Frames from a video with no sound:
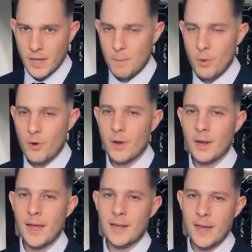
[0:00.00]
Parental
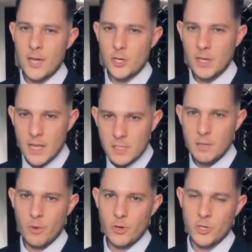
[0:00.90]
alienation is
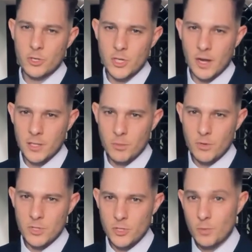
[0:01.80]
emotional child abuse
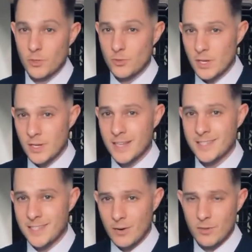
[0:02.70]
and should be treated as
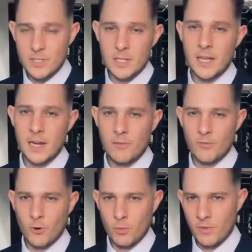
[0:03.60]
seriously as any
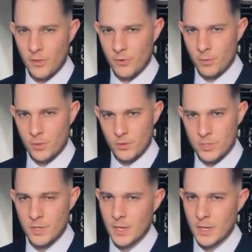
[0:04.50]
form of other abuse.